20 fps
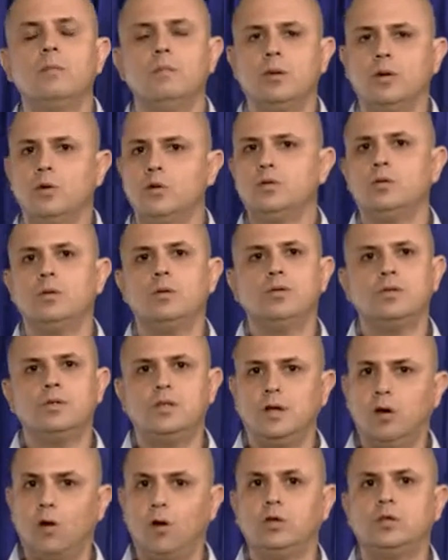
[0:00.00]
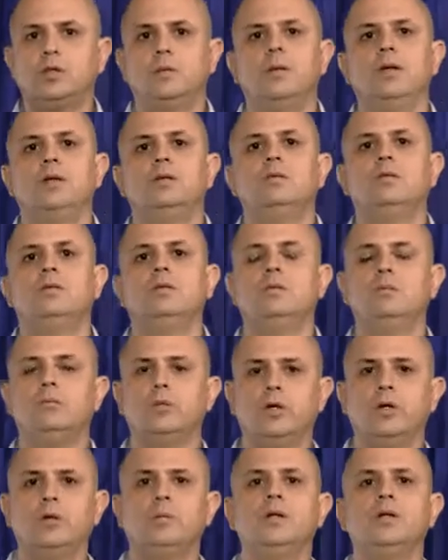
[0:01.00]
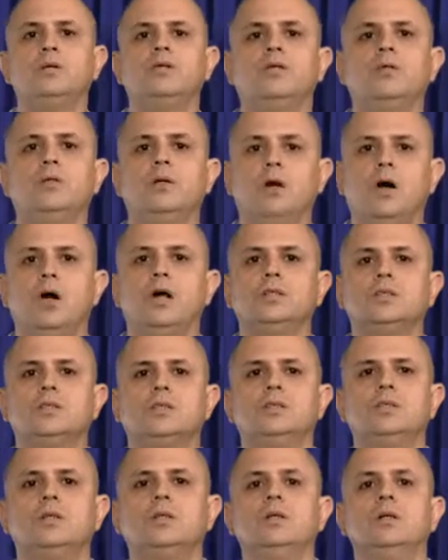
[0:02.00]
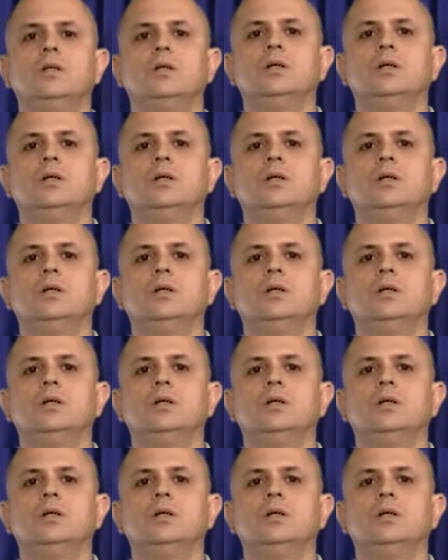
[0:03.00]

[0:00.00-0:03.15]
but also it's the ultimate prohibitive cost.